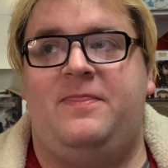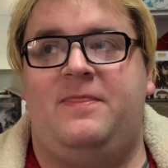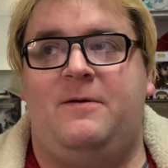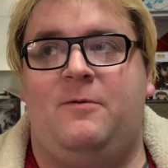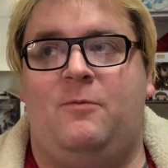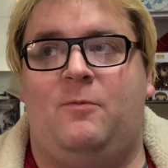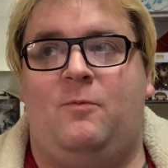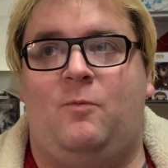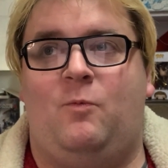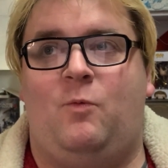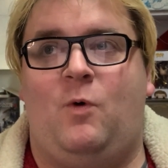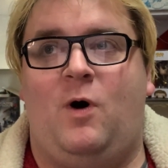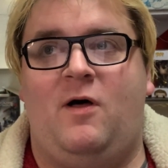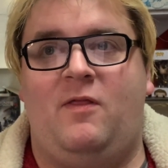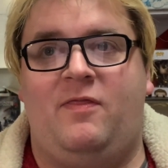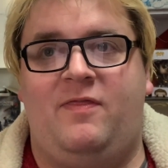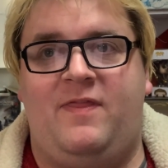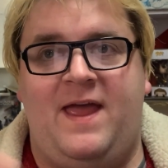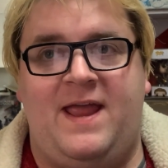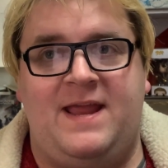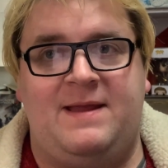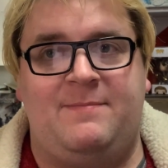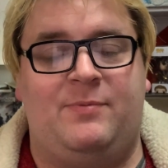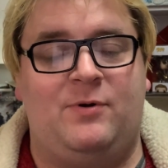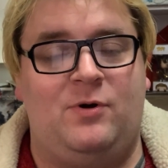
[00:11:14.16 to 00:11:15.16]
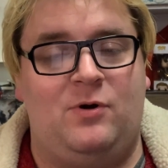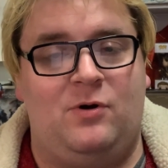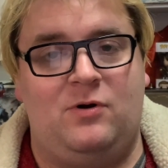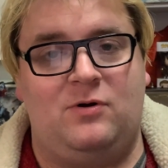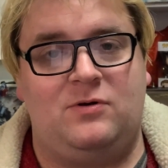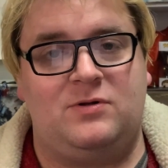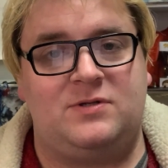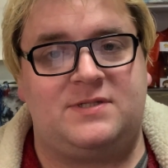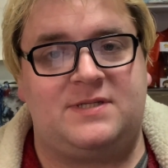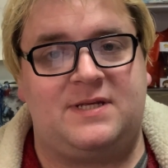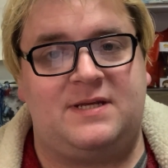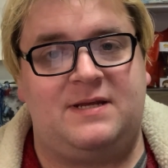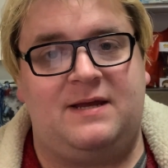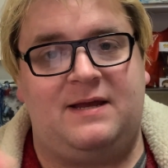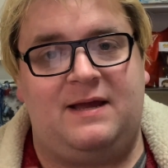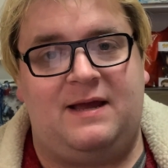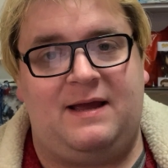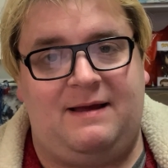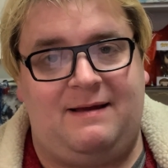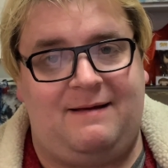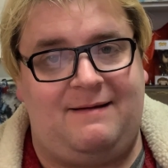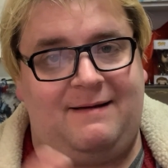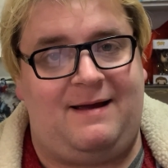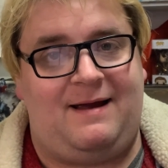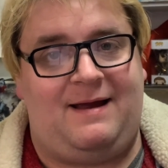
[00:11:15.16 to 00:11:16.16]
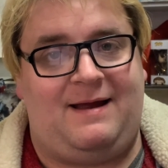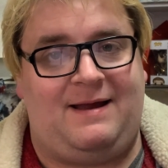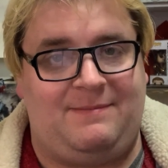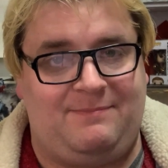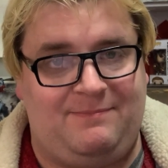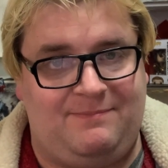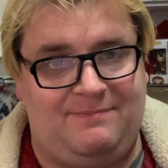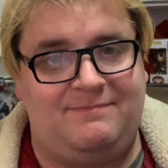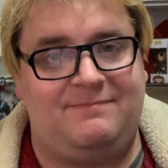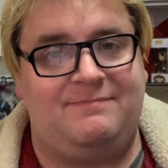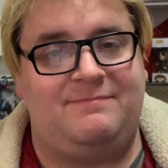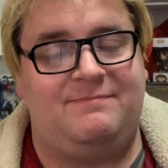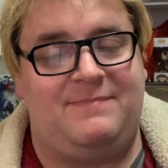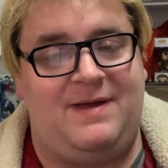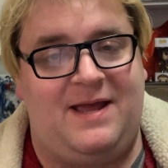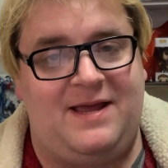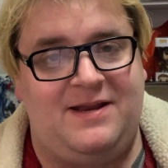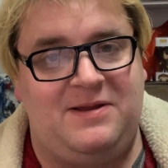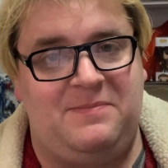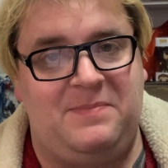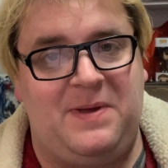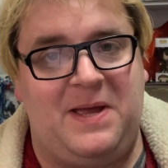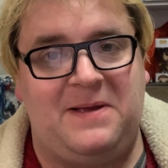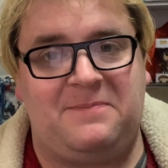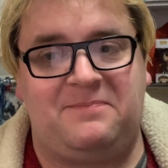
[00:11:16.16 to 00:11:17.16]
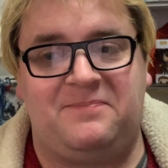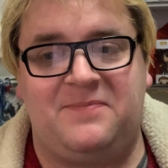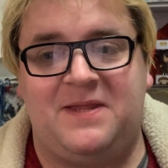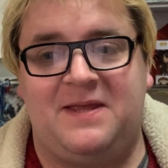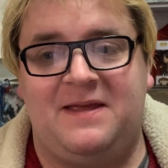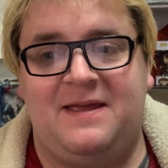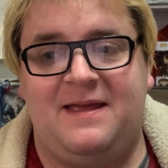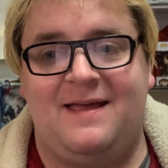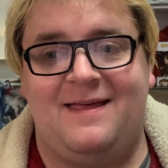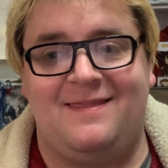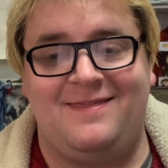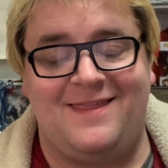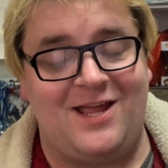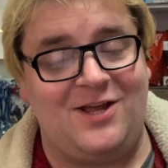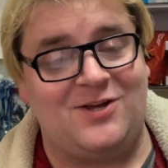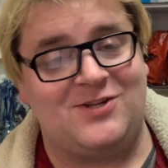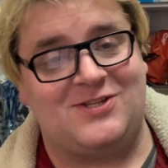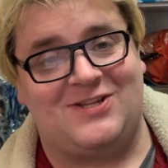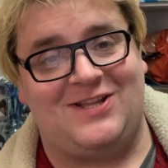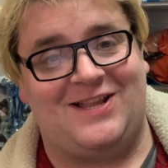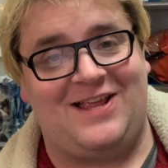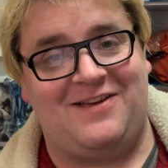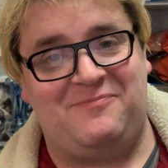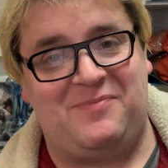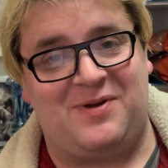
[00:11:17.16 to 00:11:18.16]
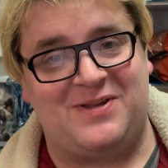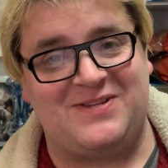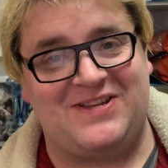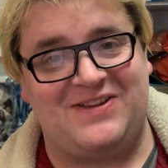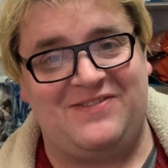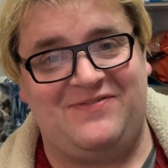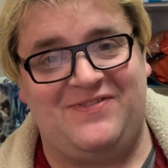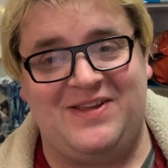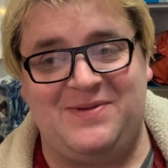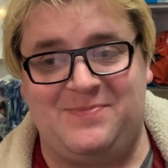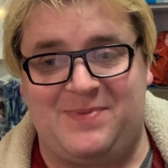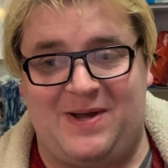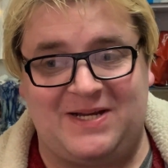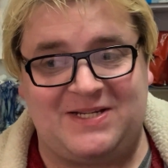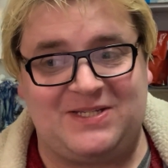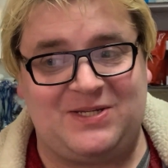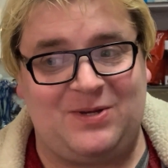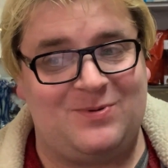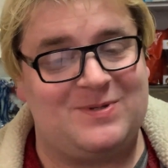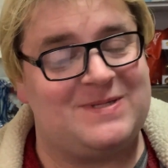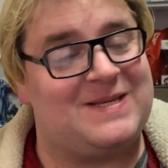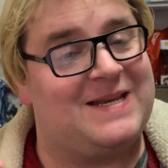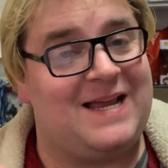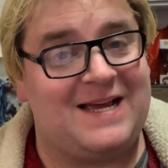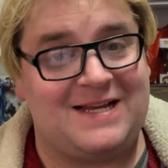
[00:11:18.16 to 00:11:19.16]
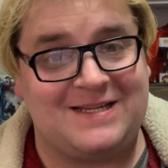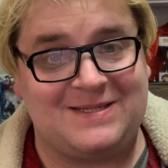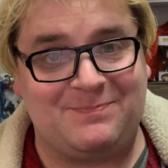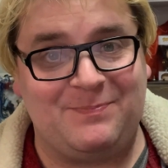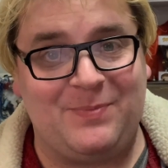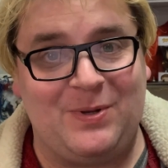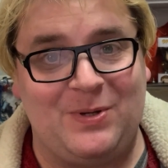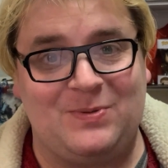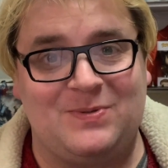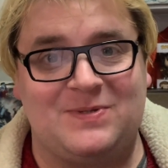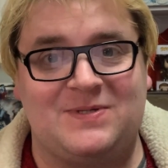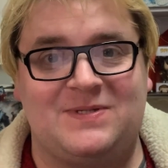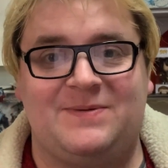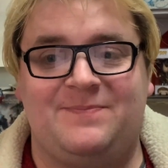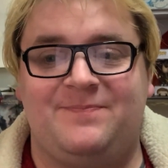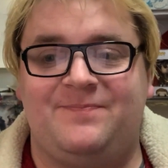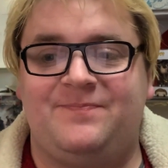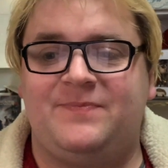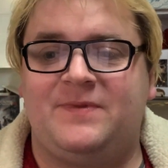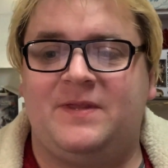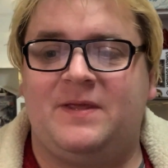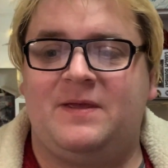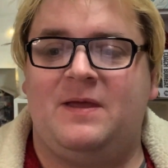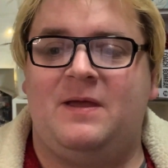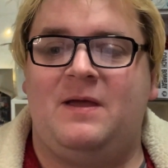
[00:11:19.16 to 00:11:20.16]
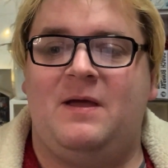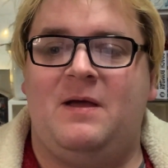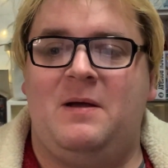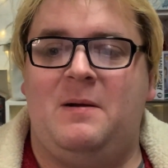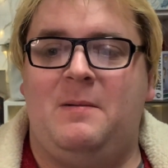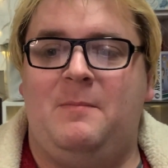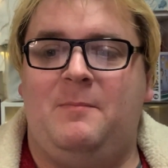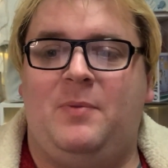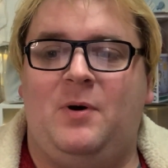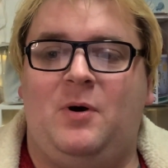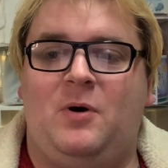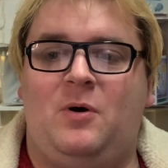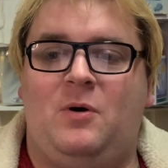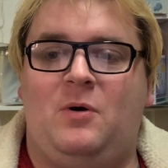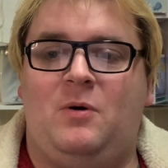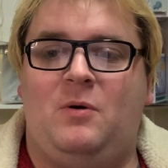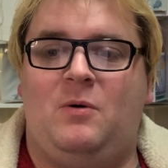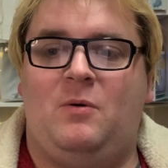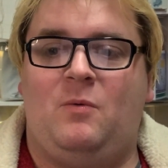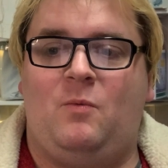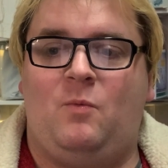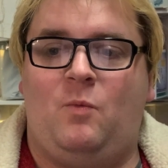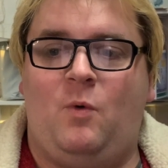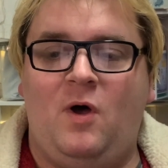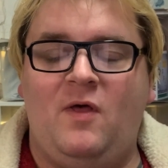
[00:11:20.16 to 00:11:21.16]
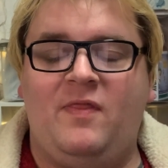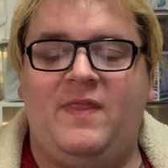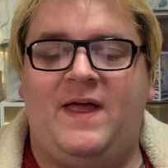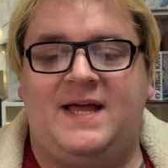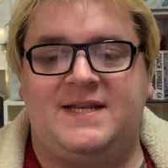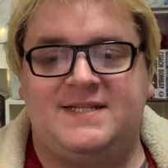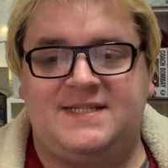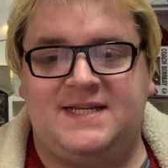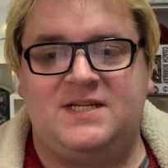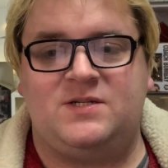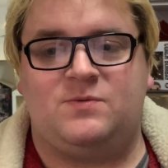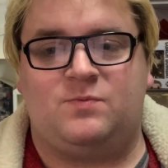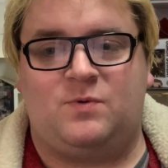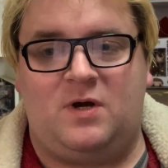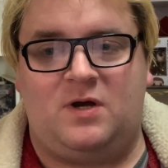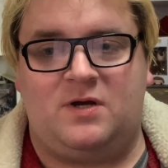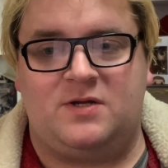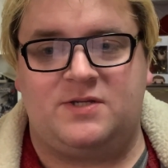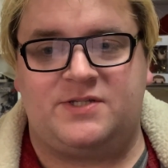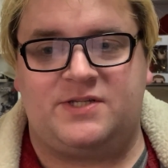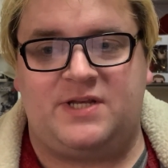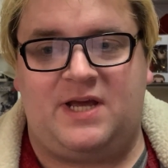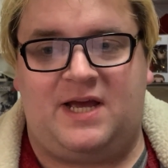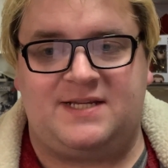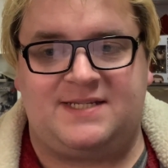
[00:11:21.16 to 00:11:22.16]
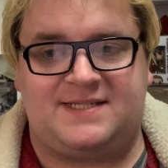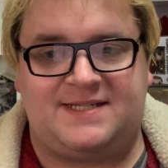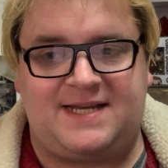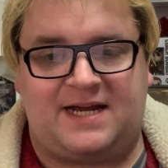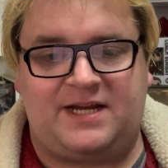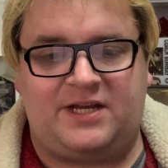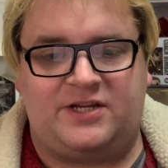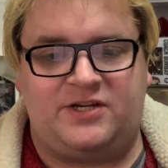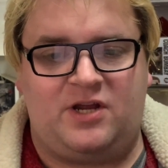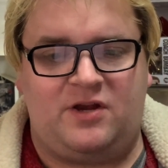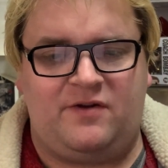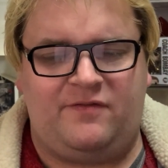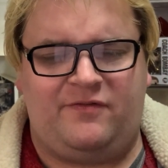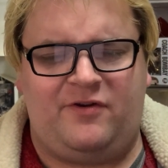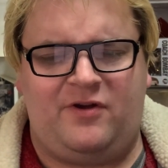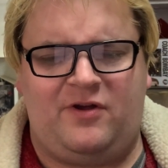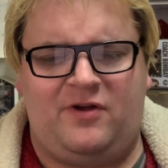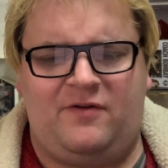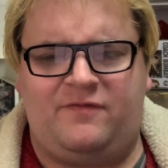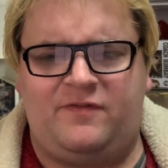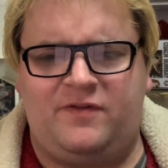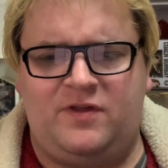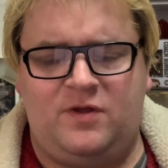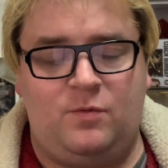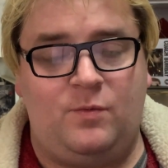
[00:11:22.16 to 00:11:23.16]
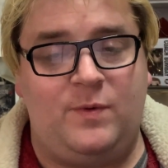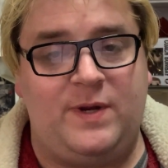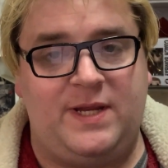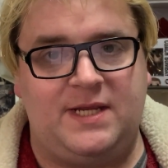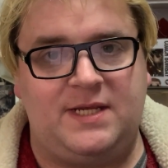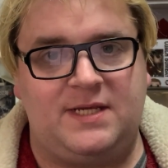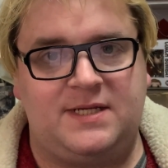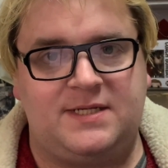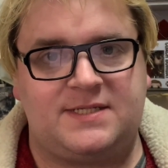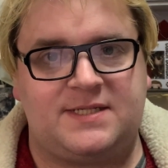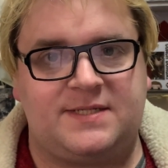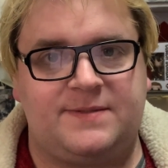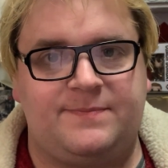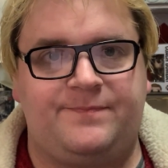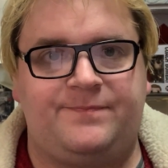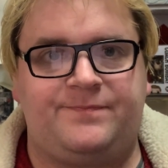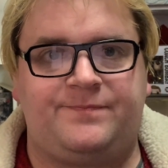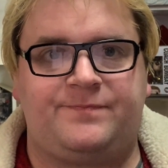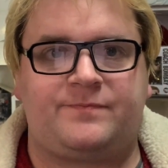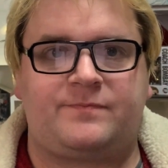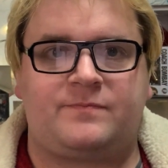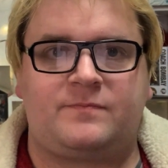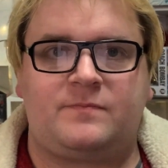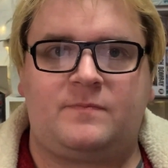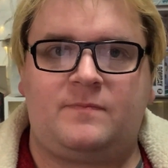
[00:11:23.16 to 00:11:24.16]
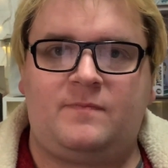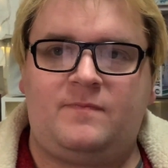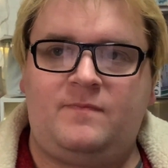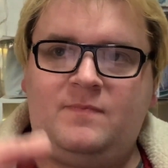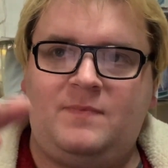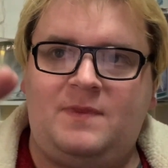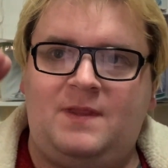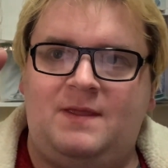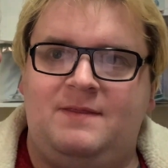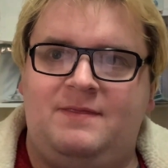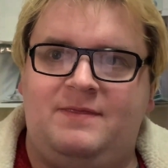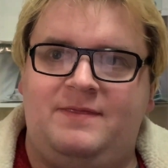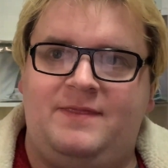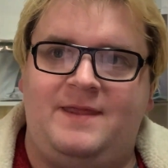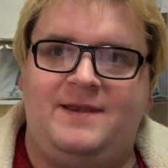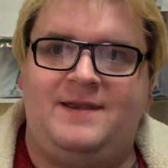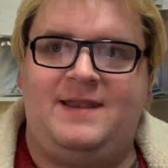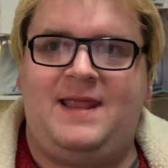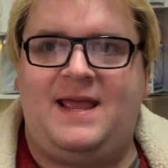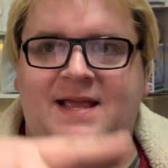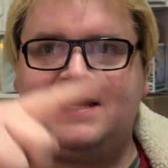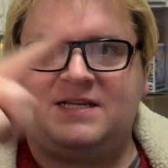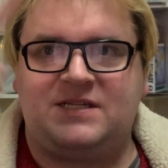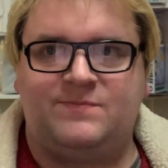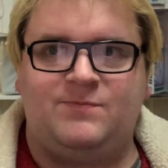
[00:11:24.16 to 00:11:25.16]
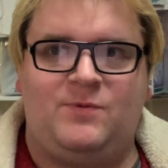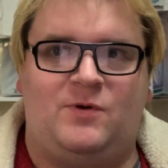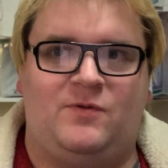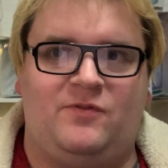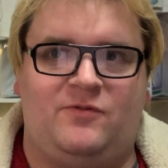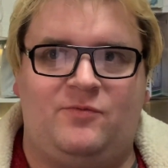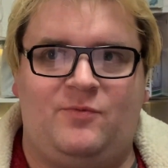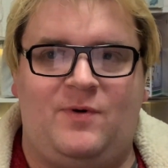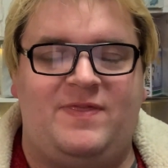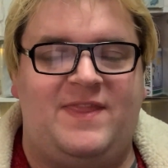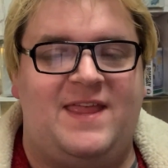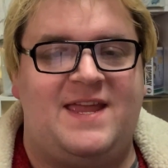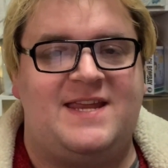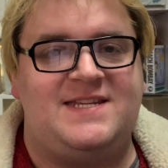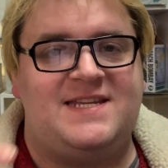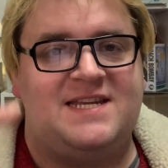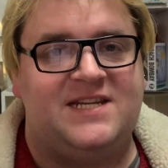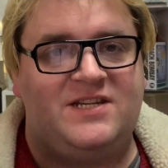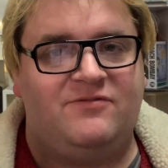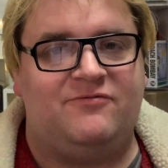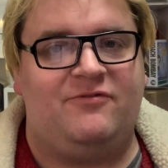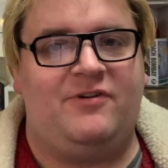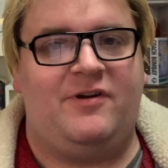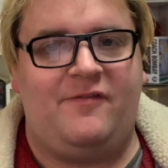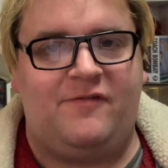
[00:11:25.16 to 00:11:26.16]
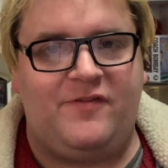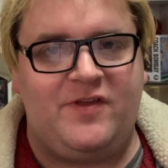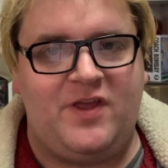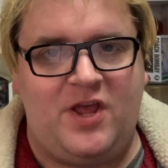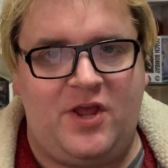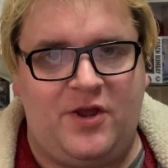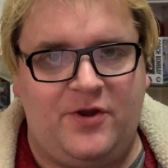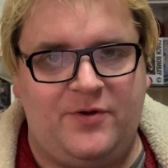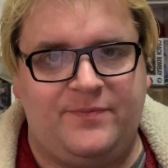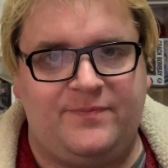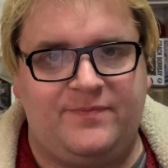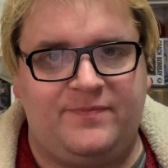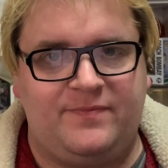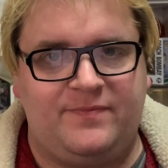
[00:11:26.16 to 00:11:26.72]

what they bought. I paid it back. They also left positive feedback, so it was a nice boost. But what that did was I staggered over a few weeks. The next month, when they did a review,